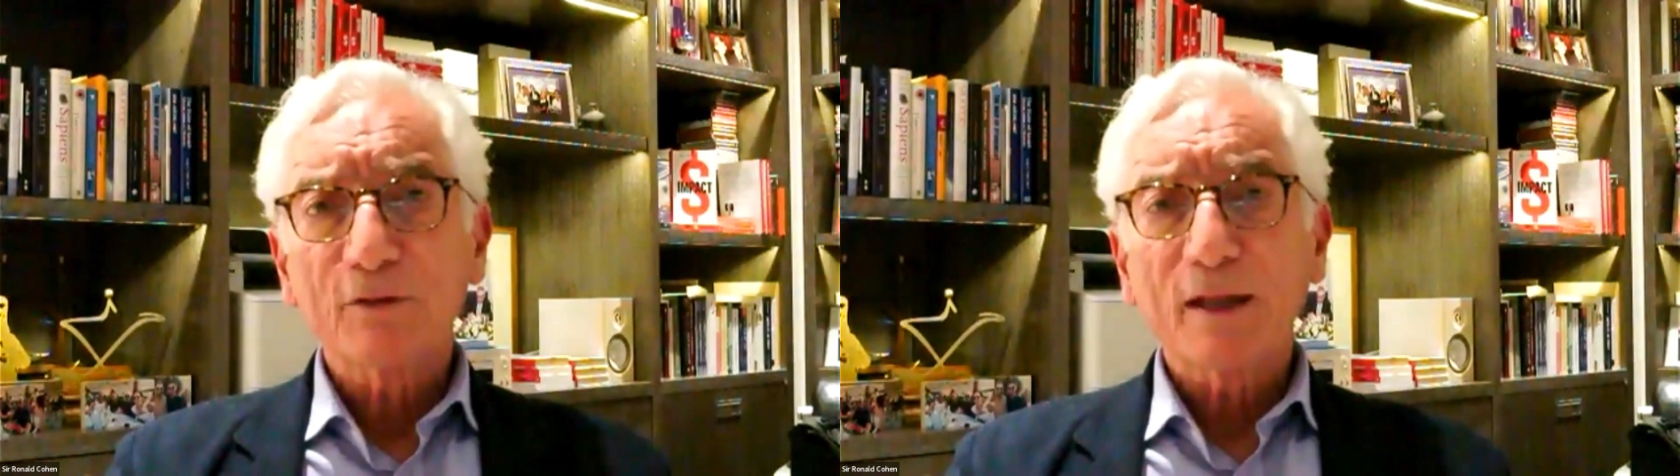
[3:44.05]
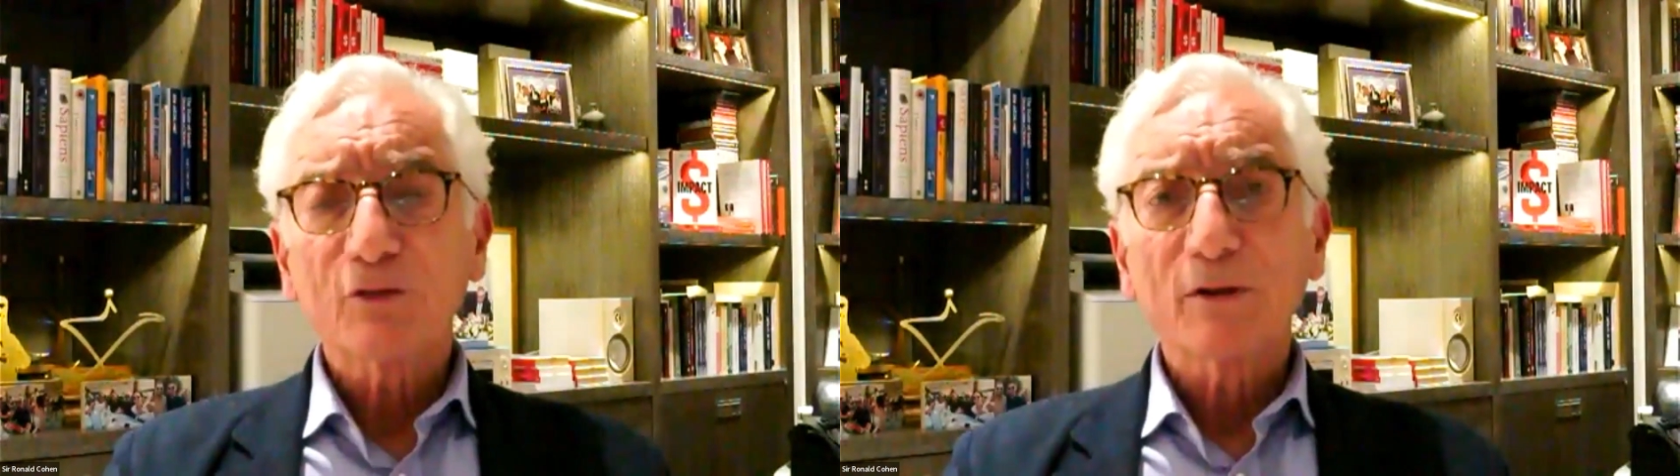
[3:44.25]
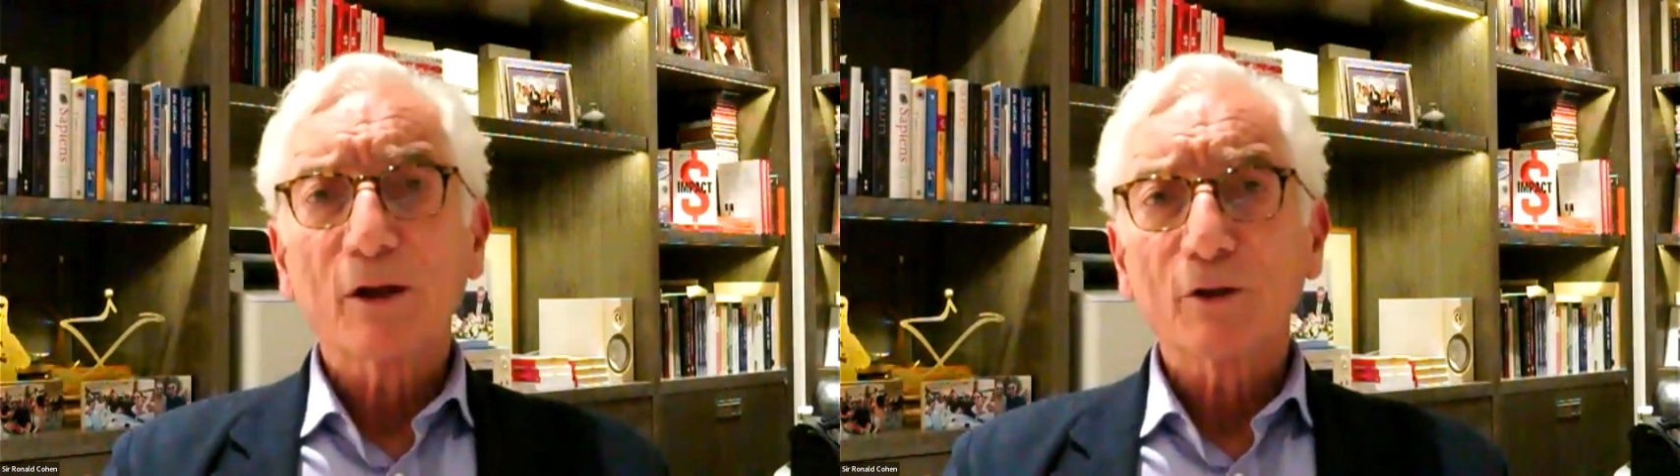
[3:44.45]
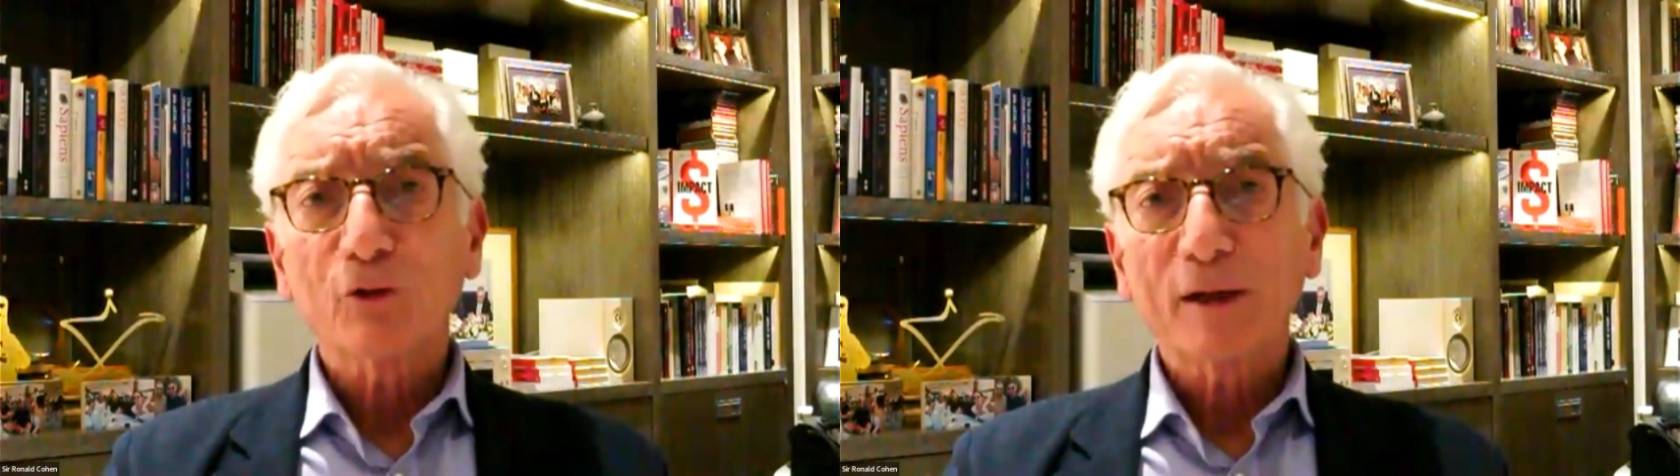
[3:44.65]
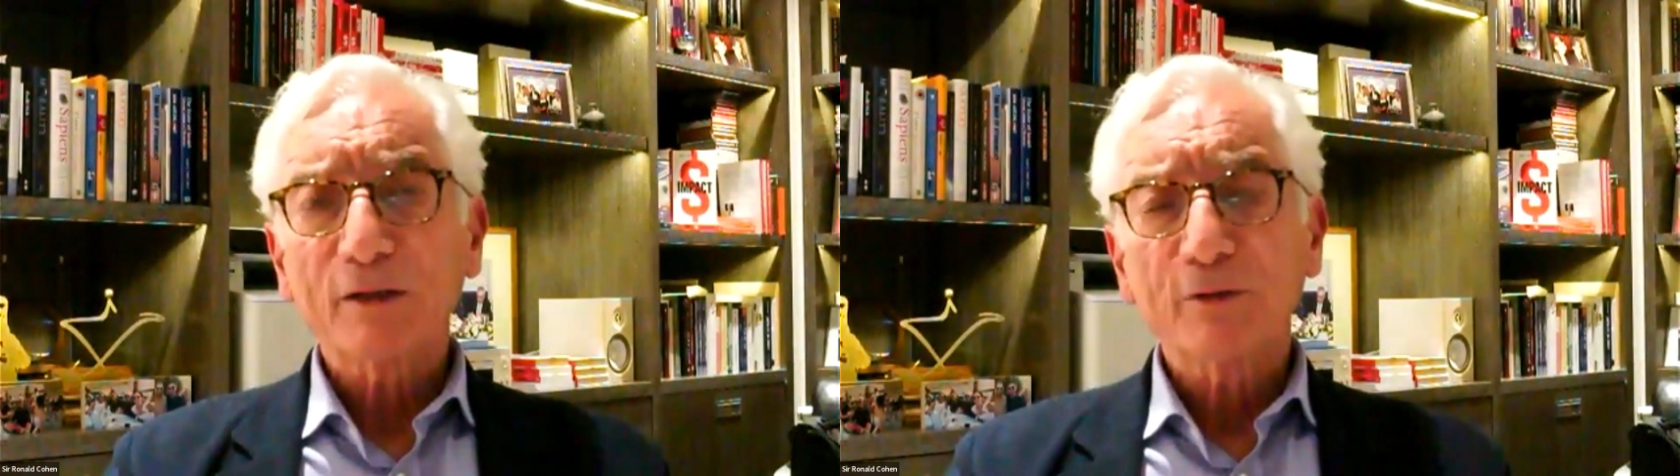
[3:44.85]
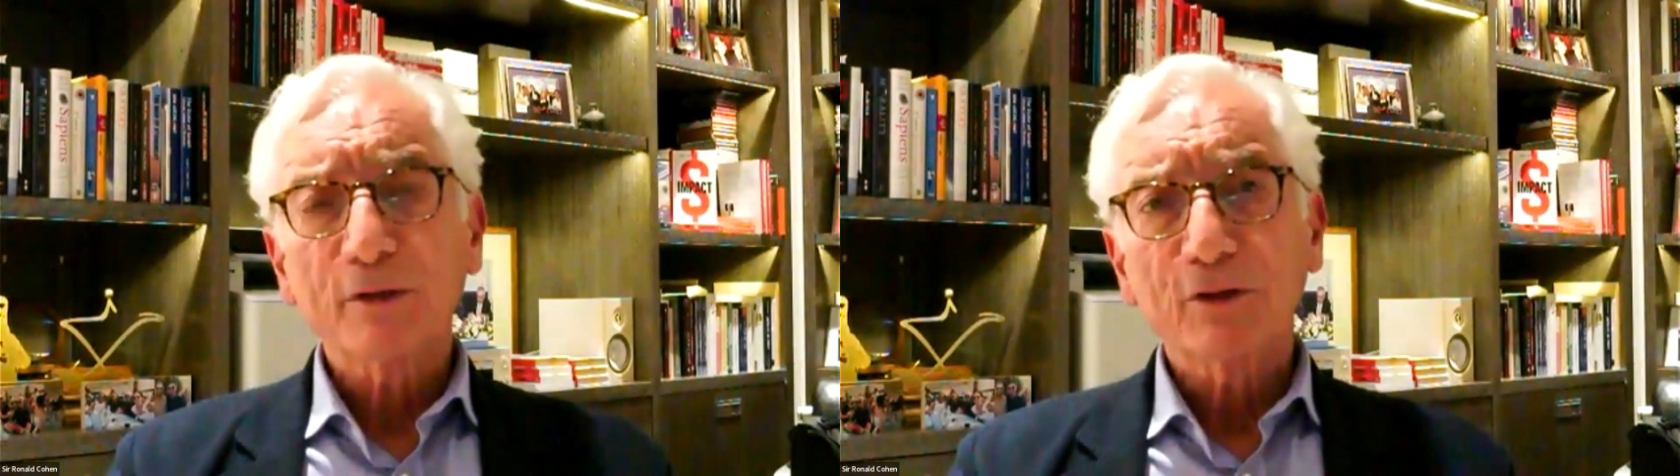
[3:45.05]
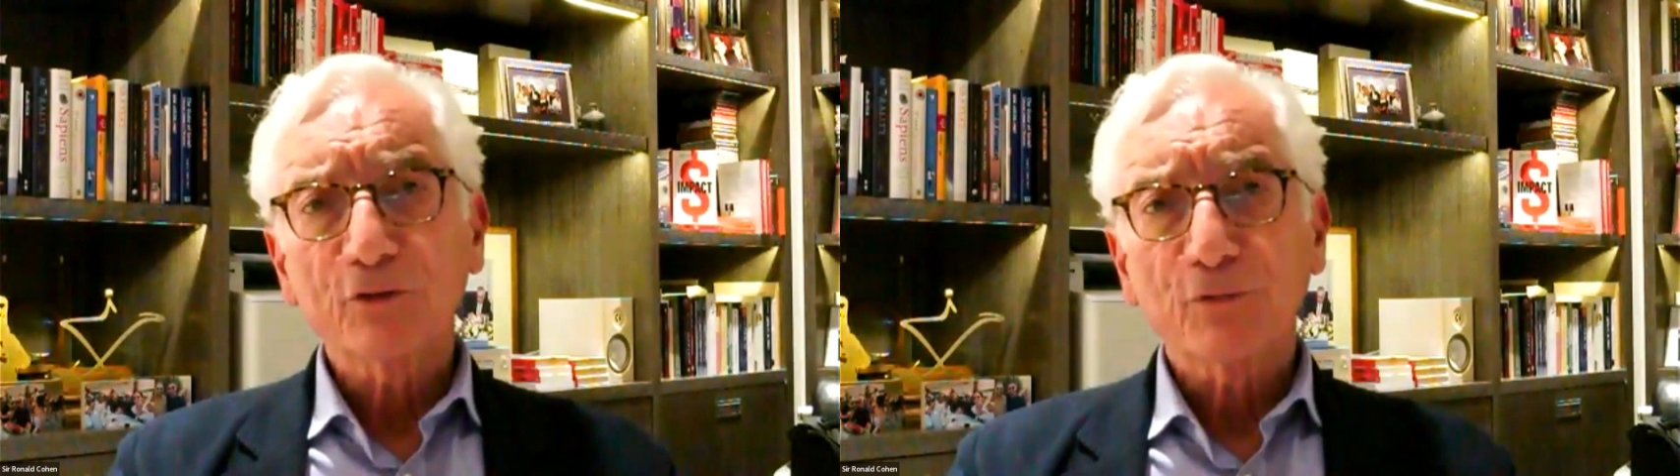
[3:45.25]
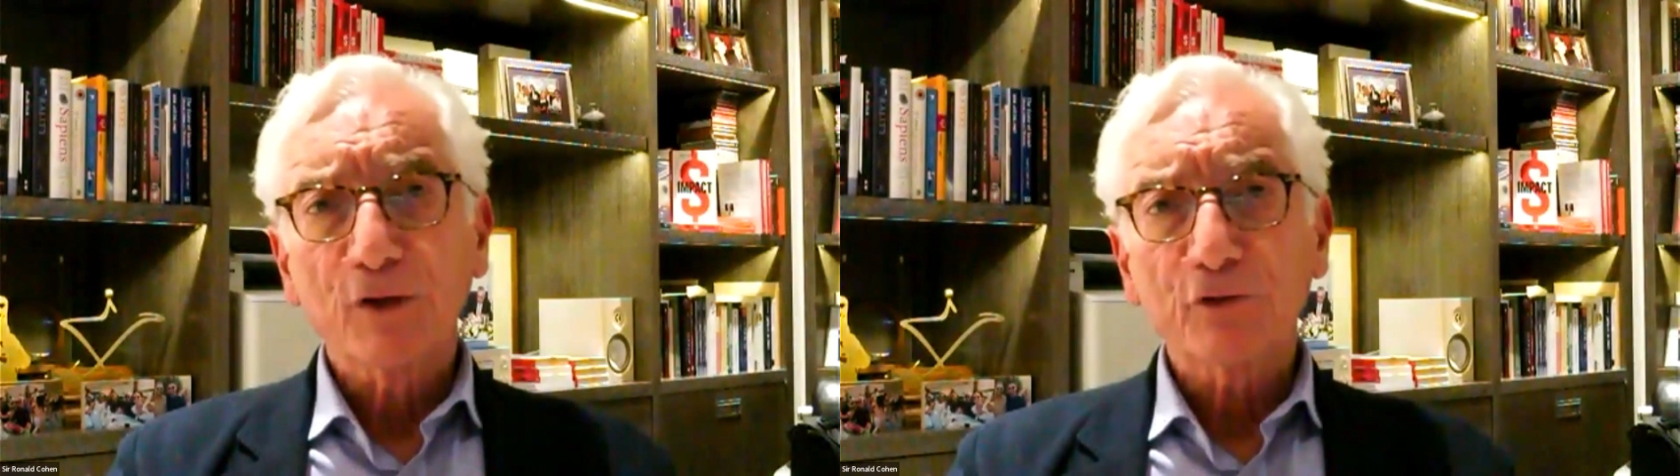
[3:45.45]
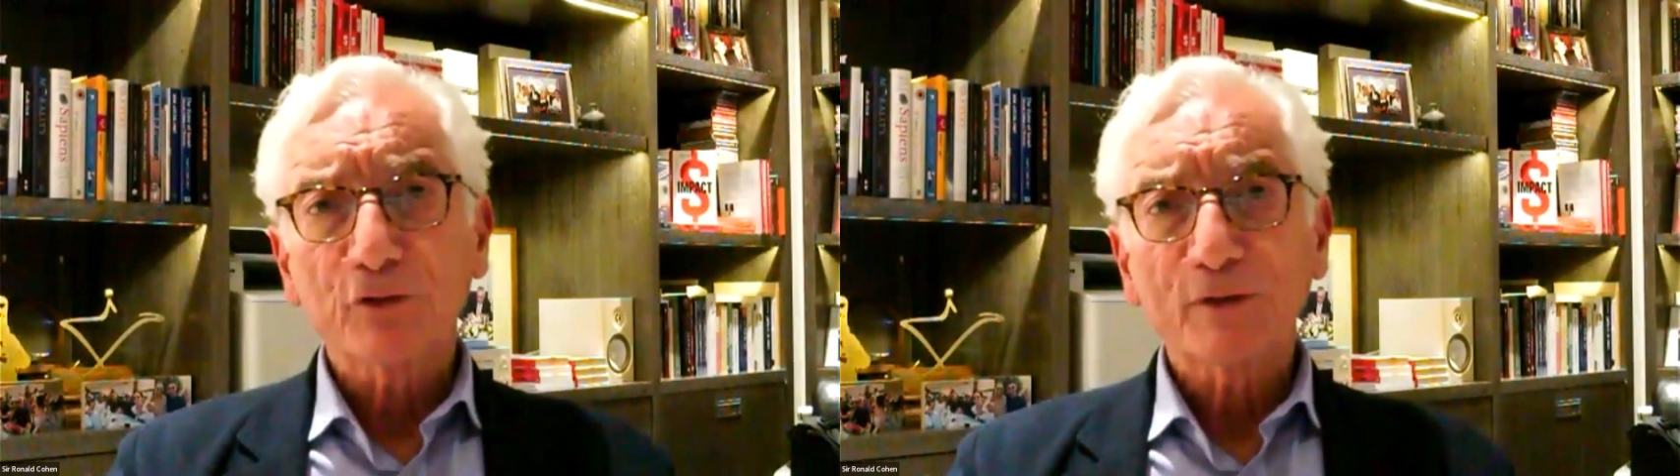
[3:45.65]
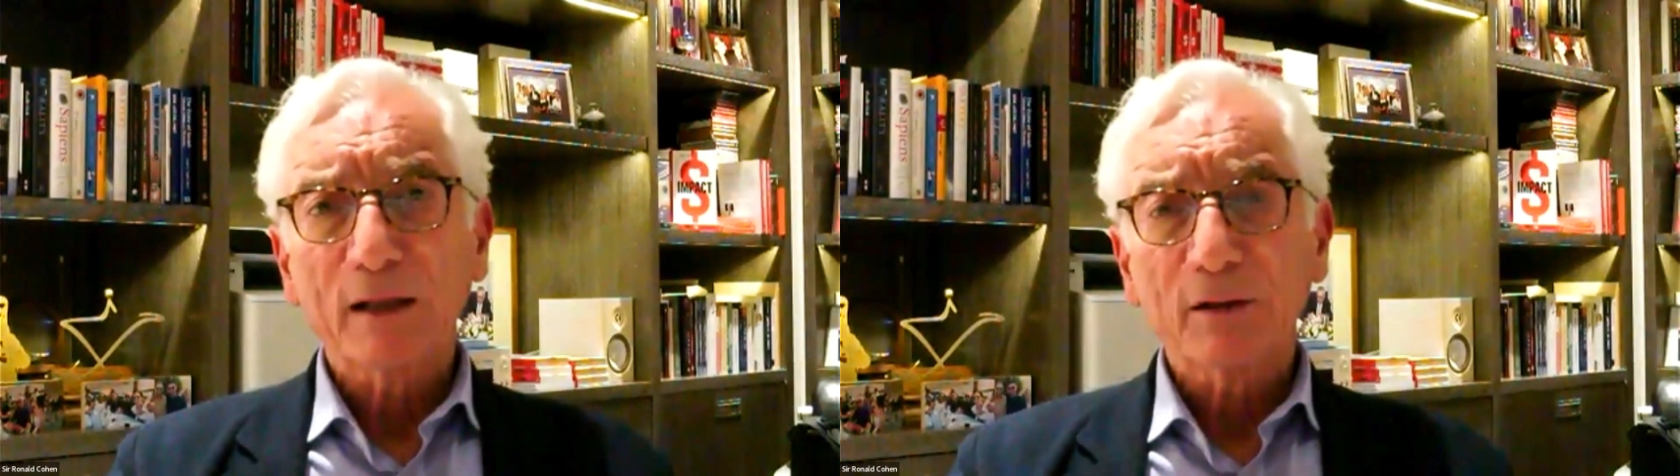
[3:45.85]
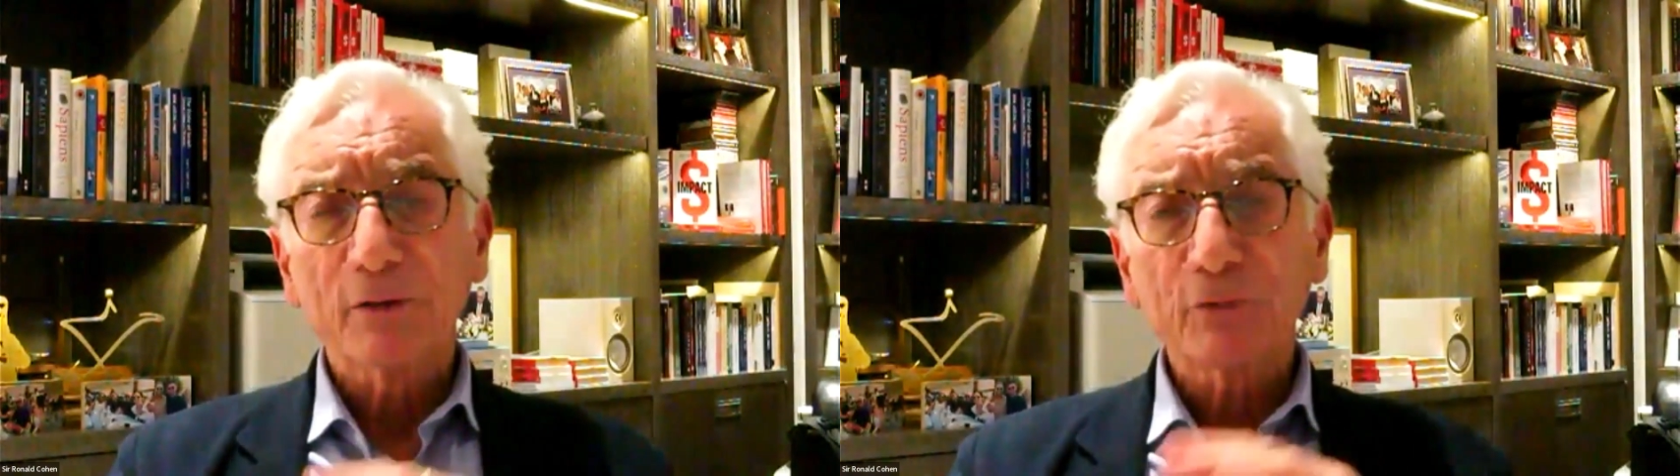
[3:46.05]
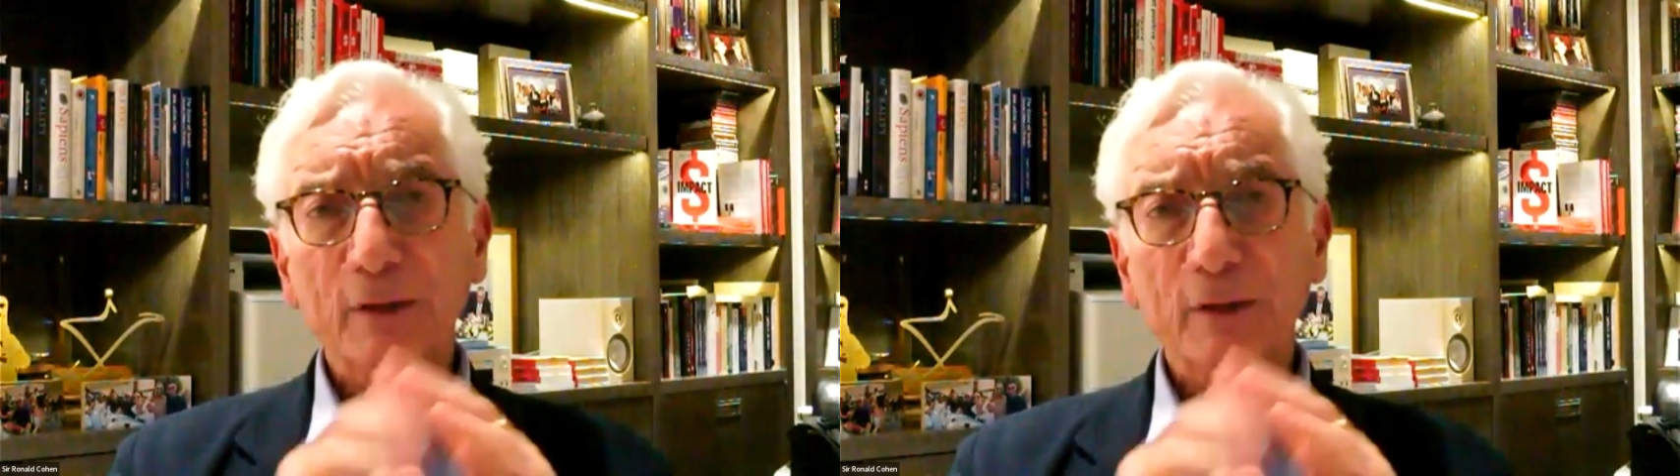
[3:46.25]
Tesla attracted its first talent